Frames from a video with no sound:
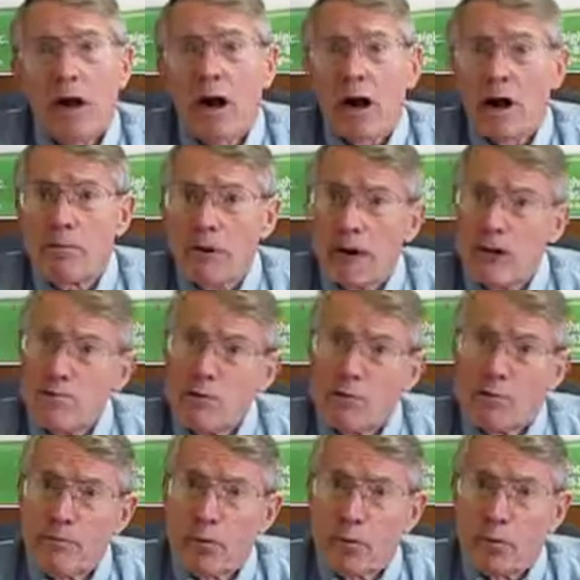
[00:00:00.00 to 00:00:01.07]
Our management
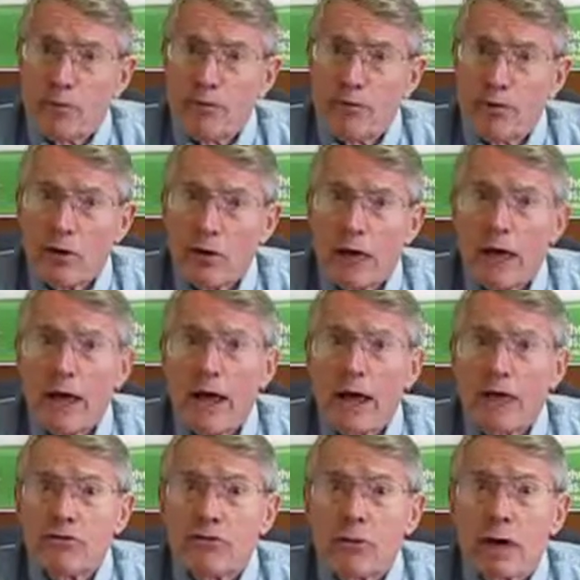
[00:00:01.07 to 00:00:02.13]
reports,
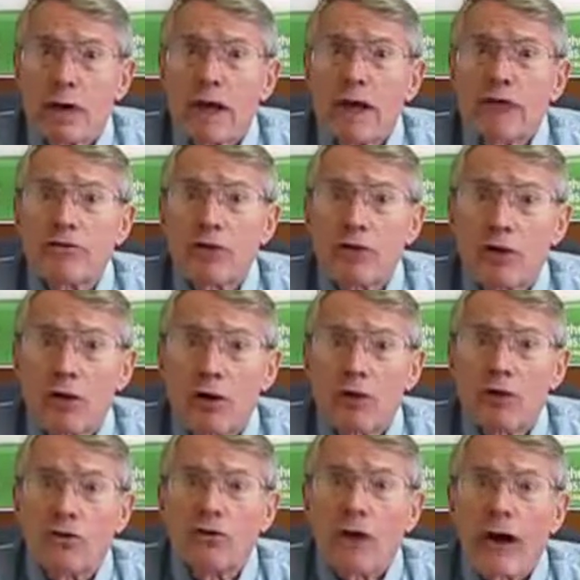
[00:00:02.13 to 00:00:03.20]
as well as the
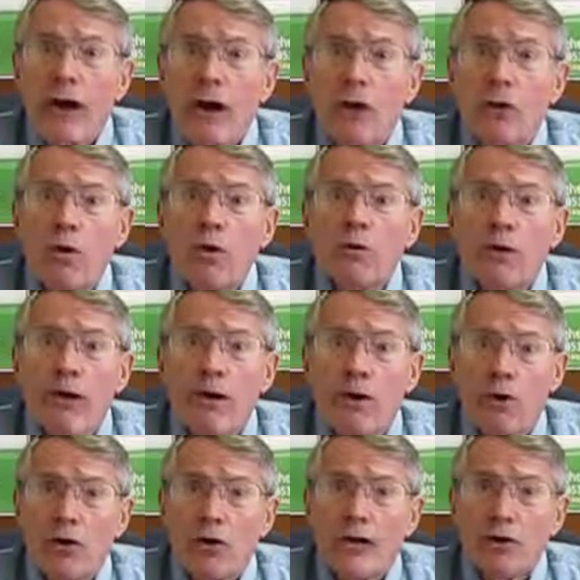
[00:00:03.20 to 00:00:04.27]
workers' hours and
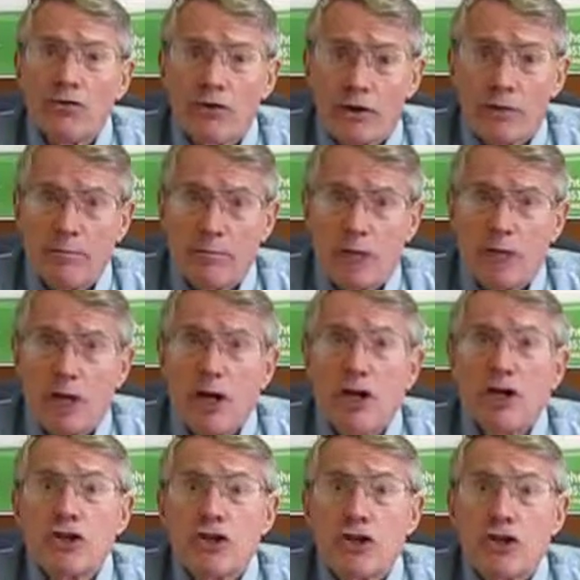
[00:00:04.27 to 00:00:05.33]
earnings statement,
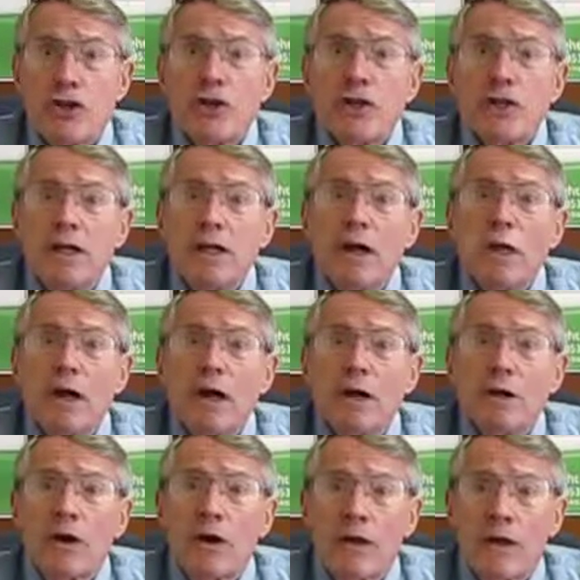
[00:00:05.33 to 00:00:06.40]
show the DOL
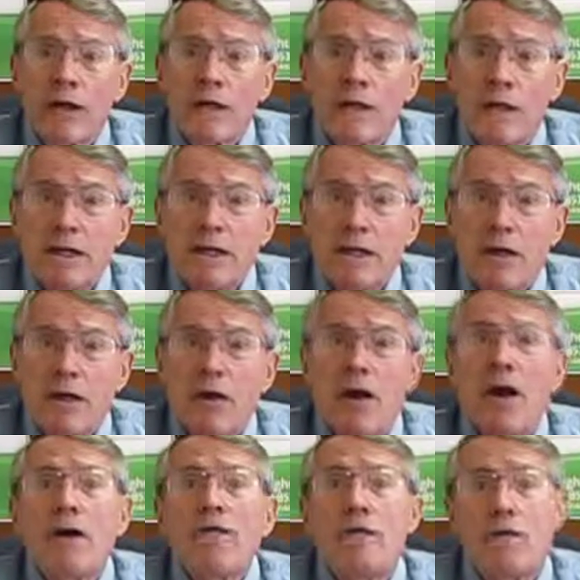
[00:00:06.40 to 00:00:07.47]
required detail
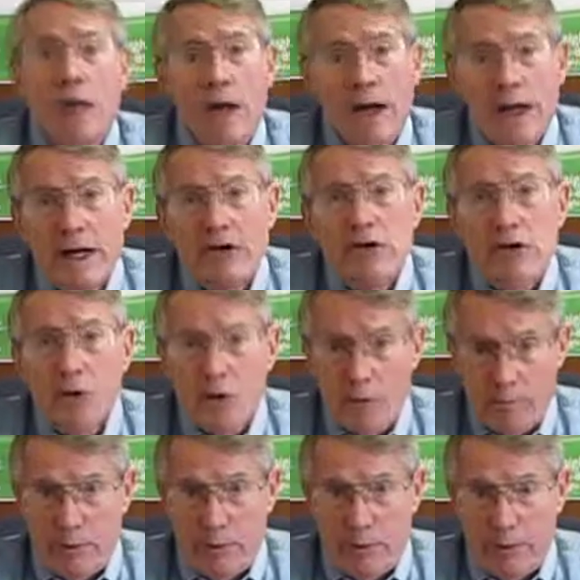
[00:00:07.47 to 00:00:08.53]
for each
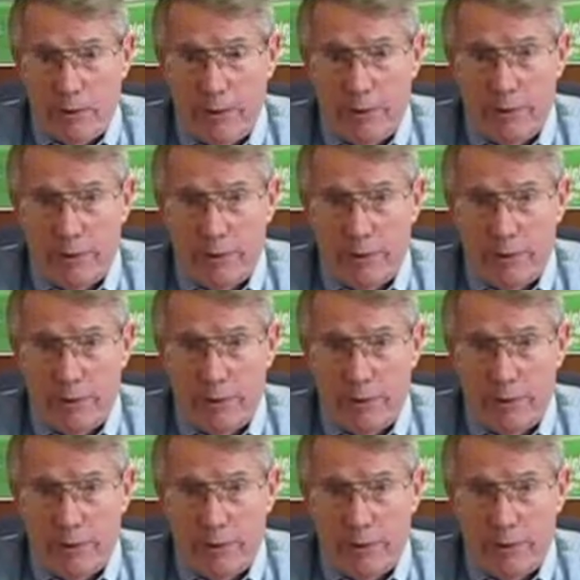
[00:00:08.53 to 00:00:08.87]
work period.